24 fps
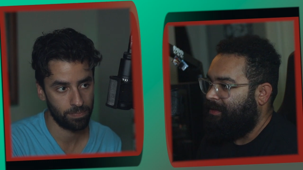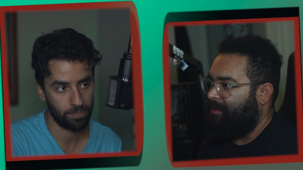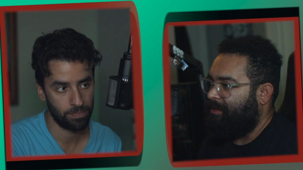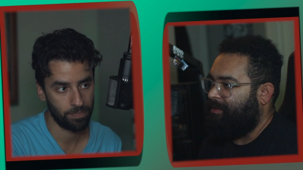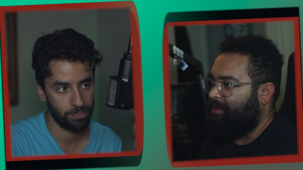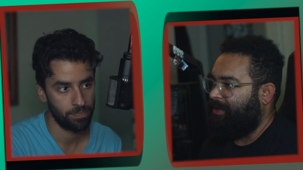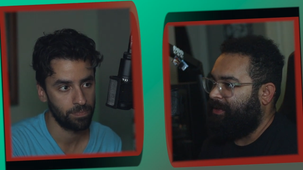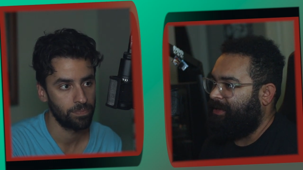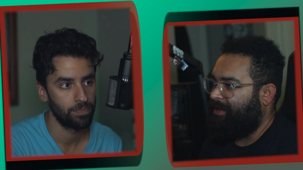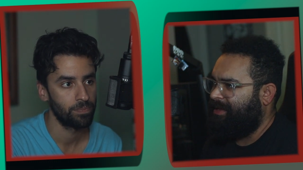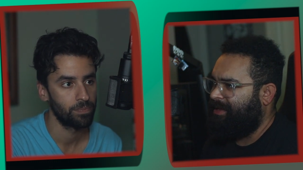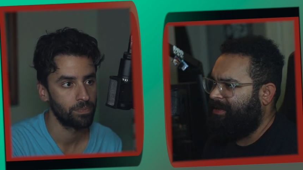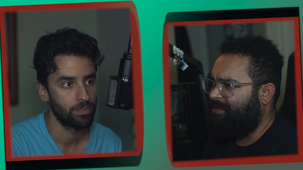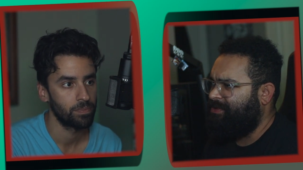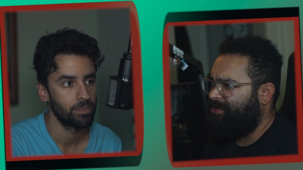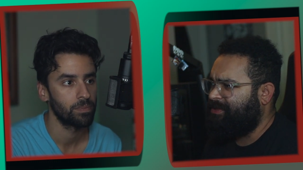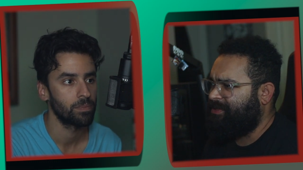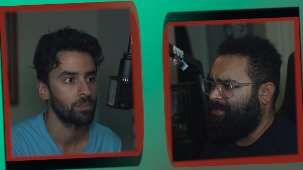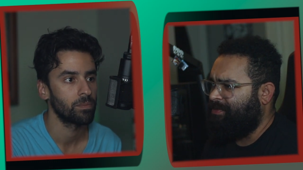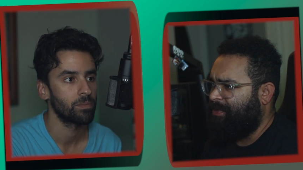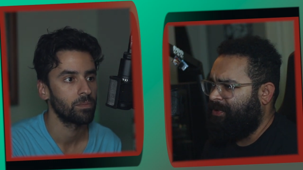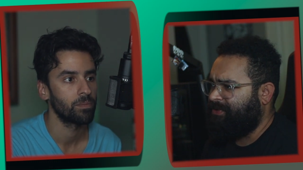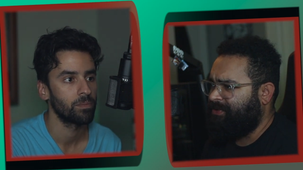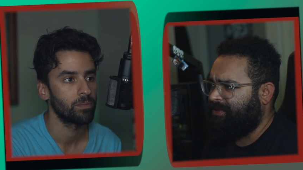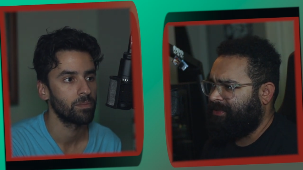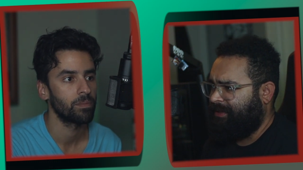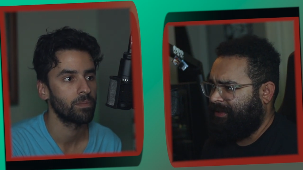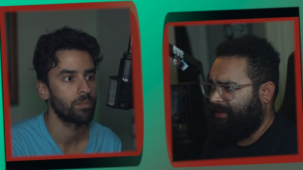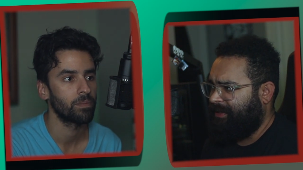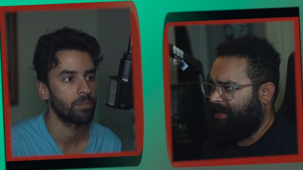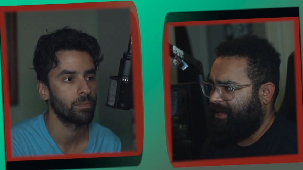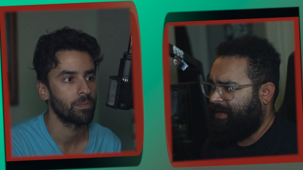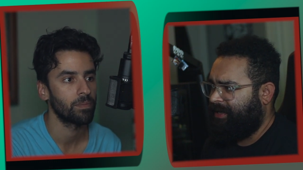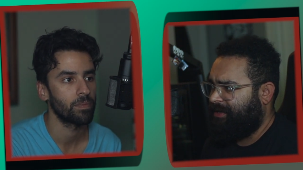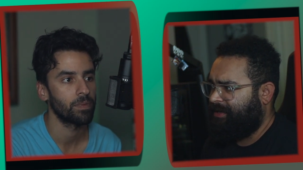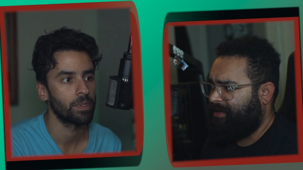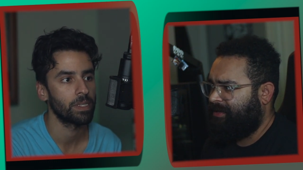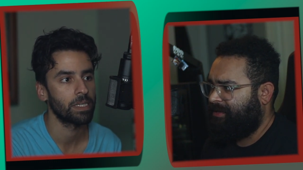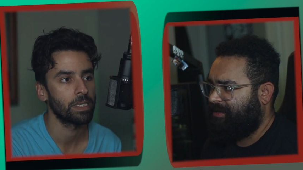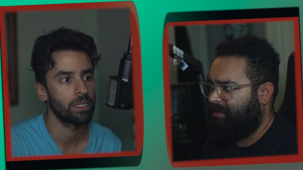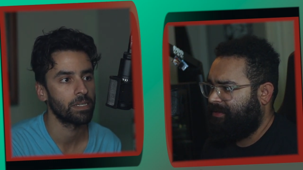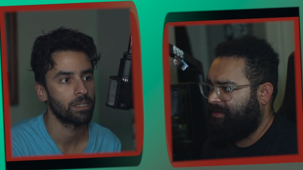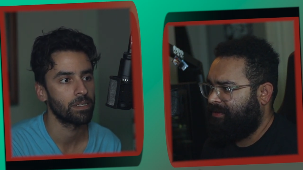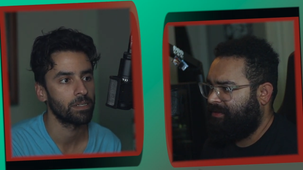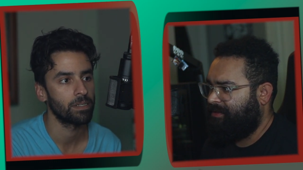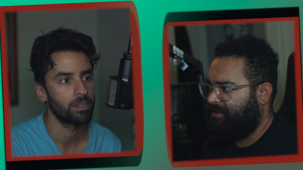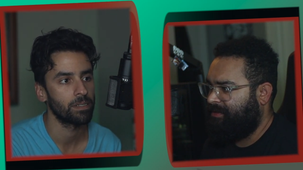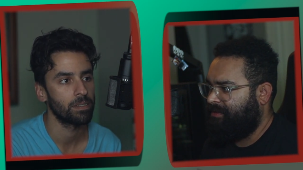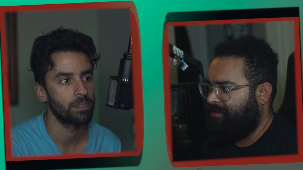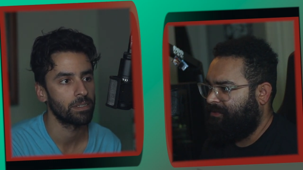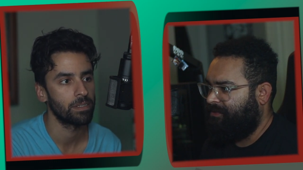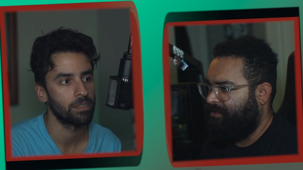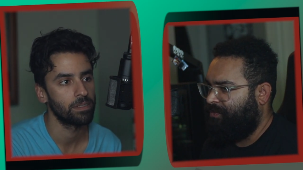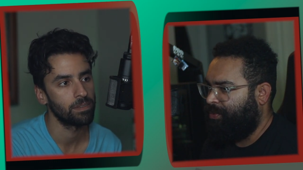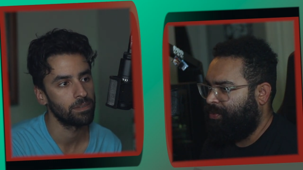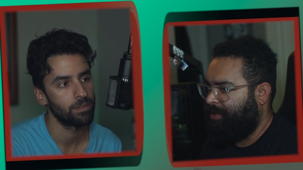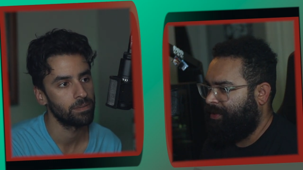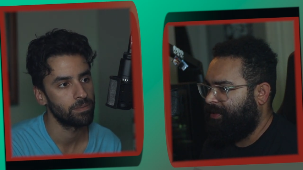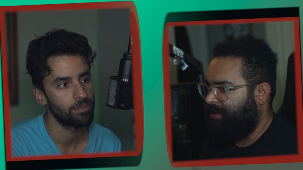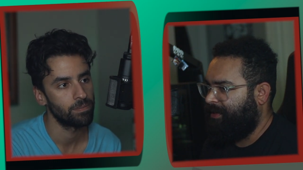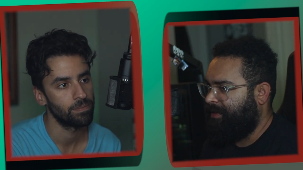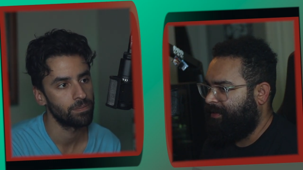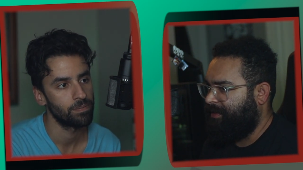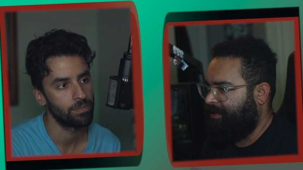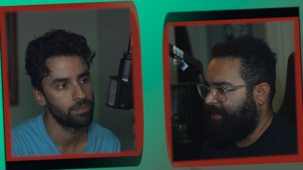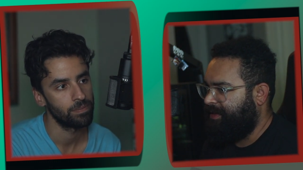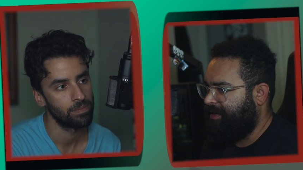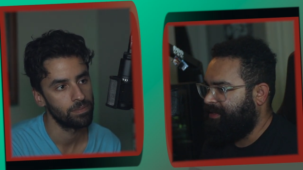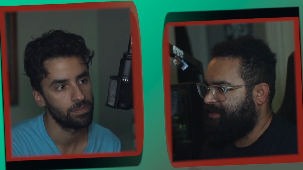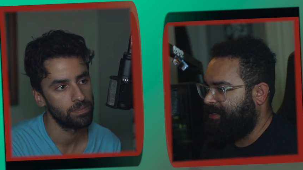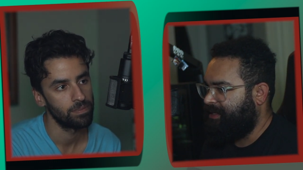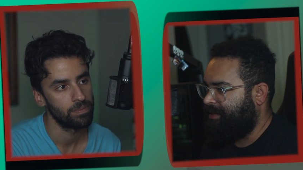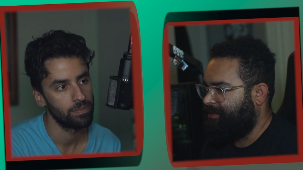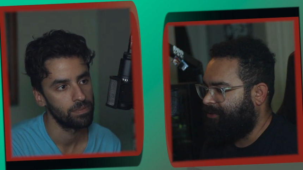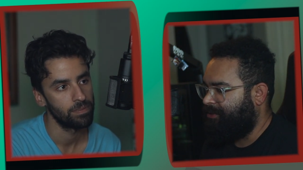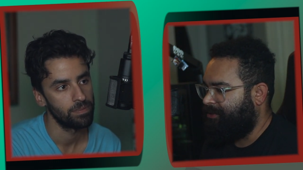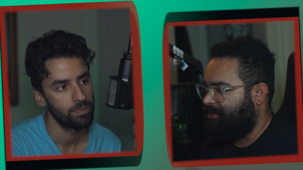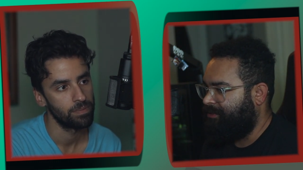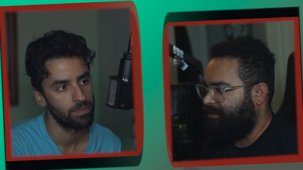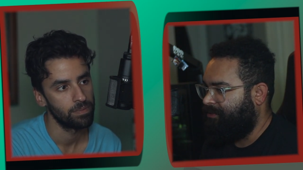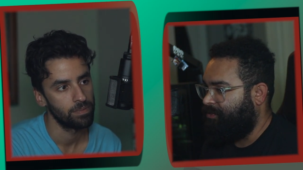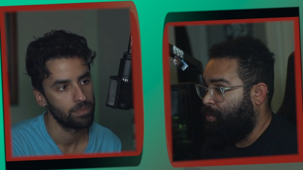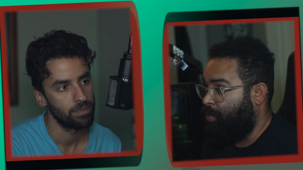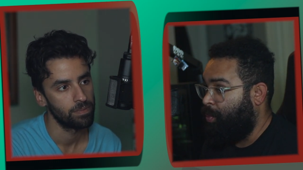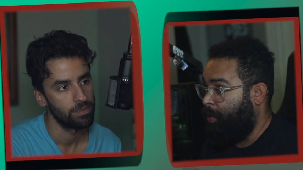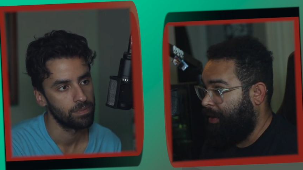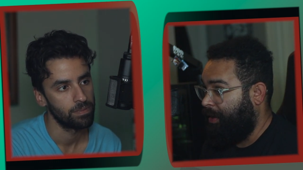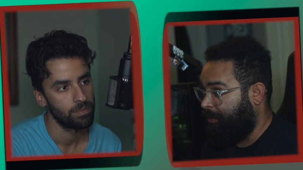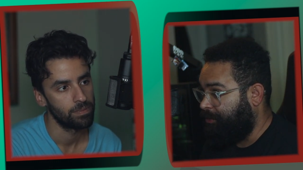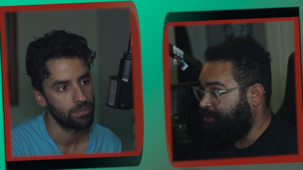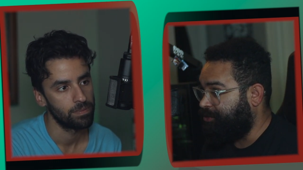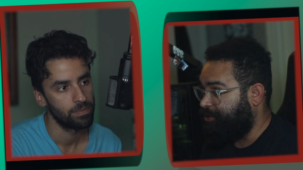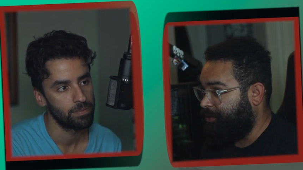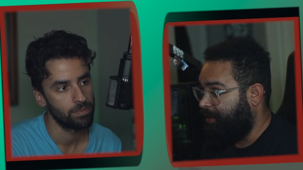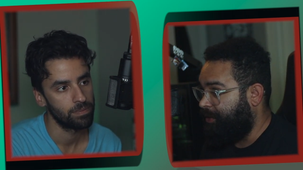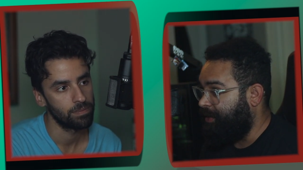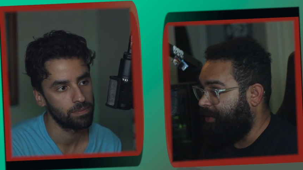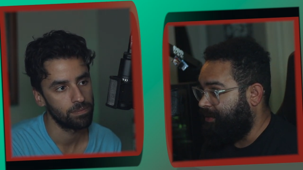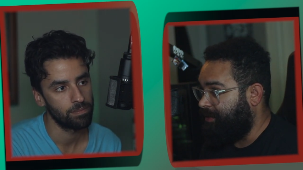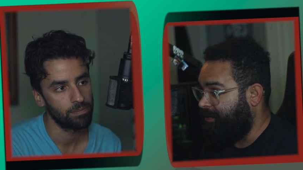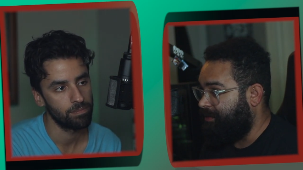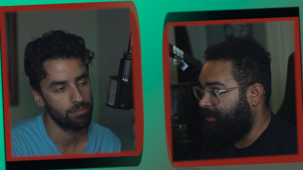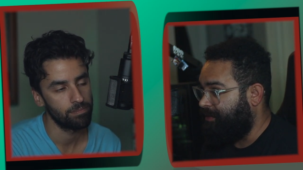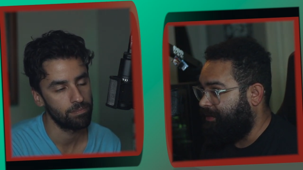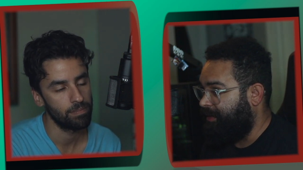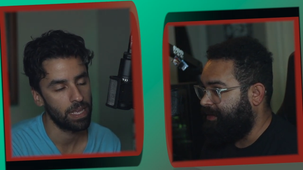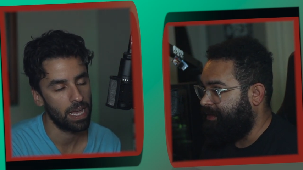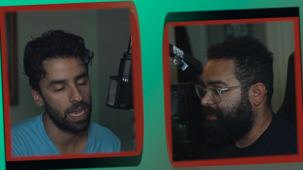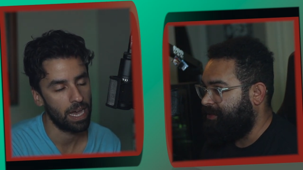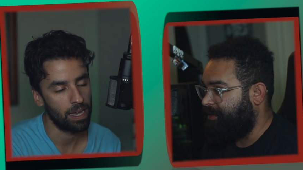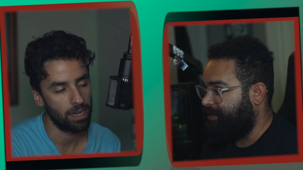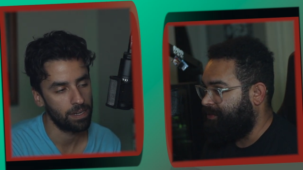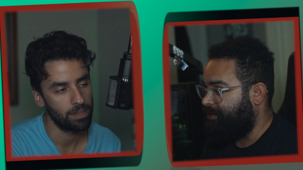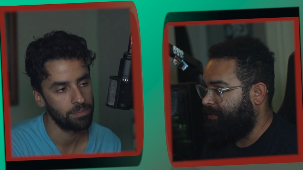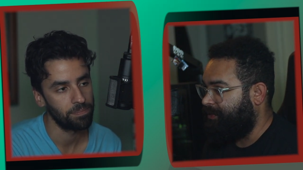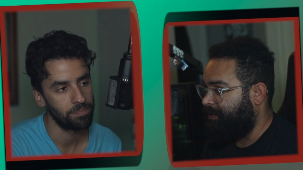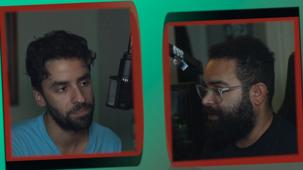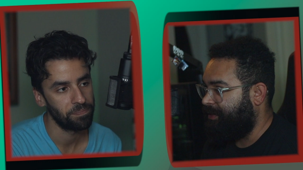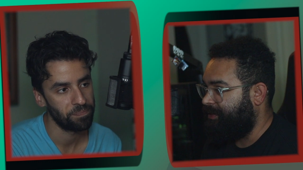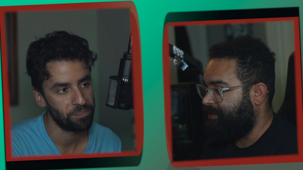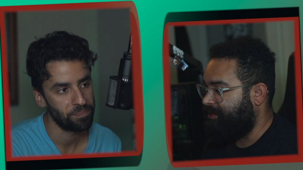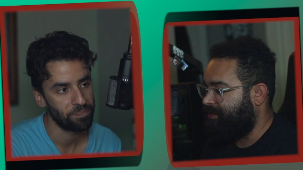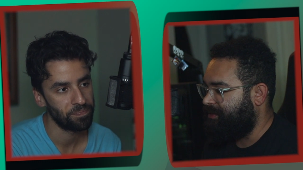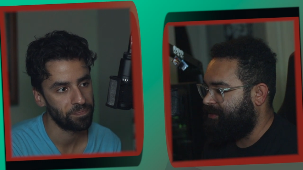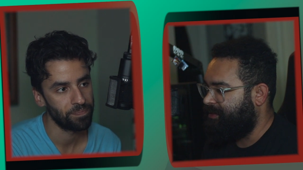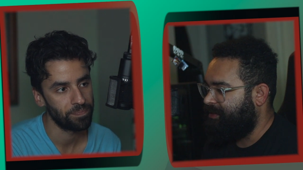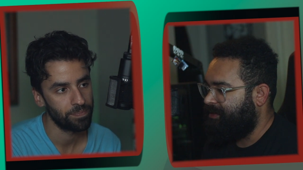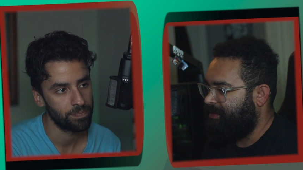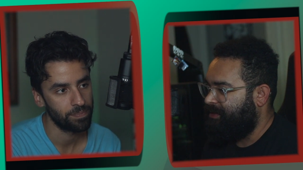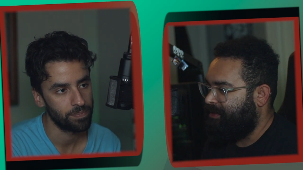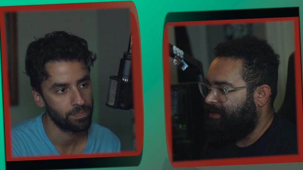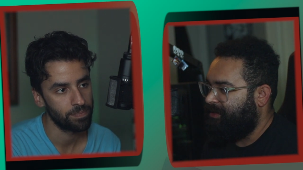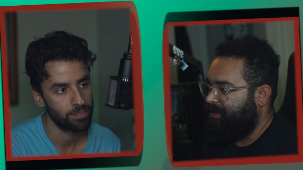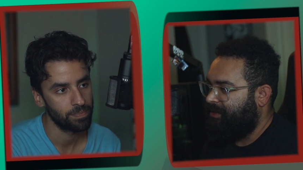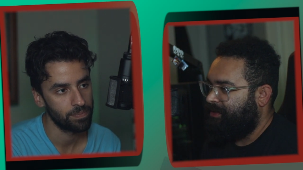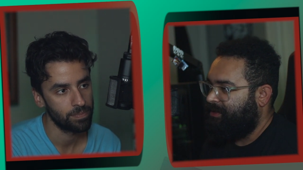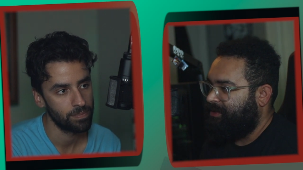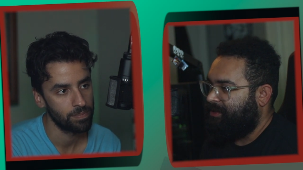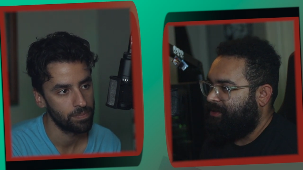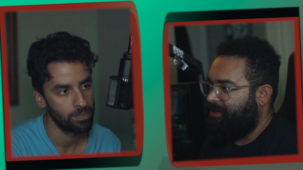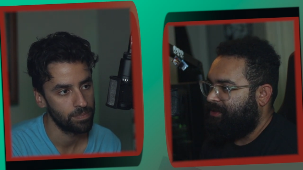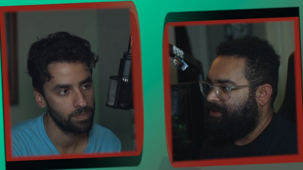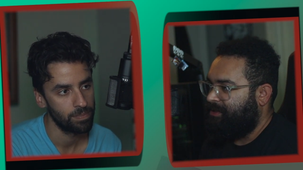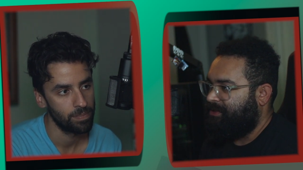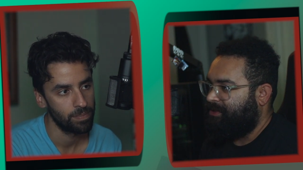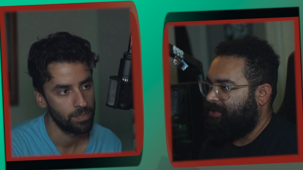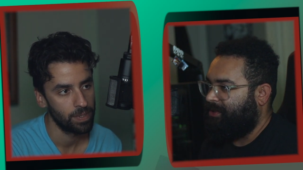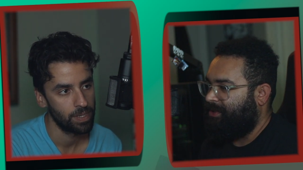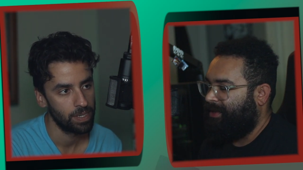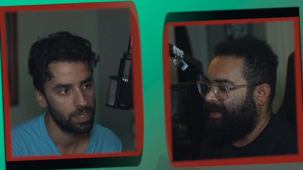Speaker 1: But he was mostly like really lightsaber well trained lightsaber yeah. wise. So